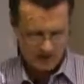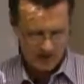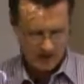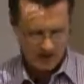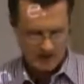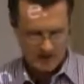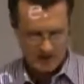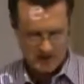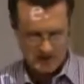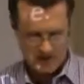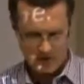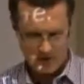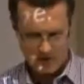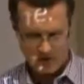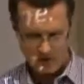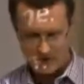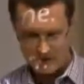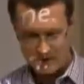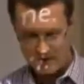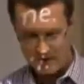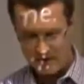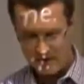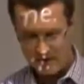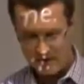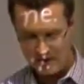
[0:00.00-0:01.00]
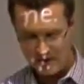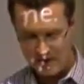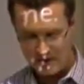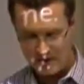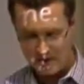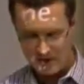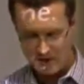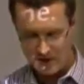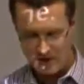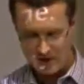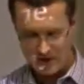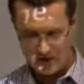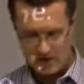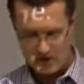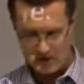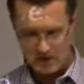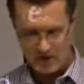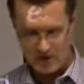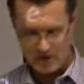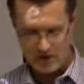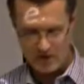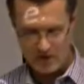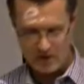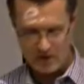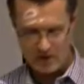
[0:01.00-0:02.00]
They determine the degree to
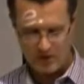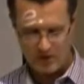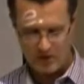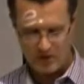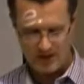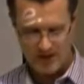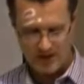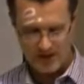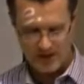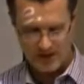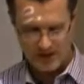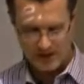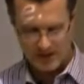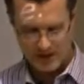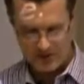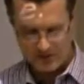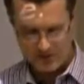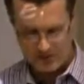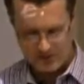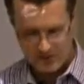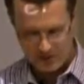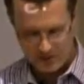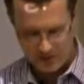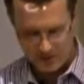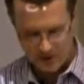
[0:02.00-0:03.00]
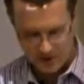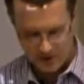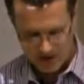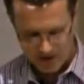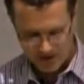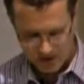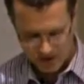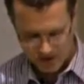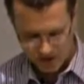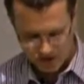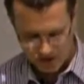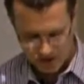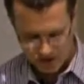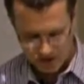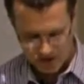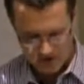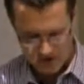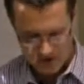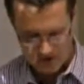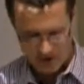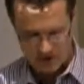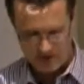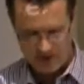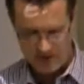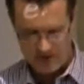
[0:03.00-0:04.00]
which the organization's communication is
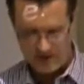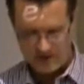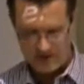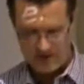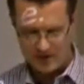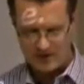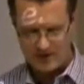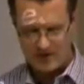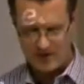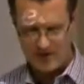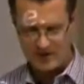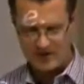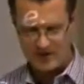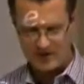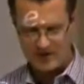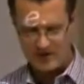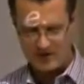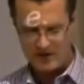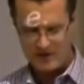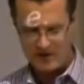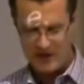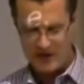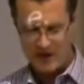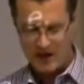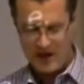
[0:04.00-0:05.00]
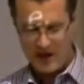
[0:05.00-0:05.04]
to be integrated.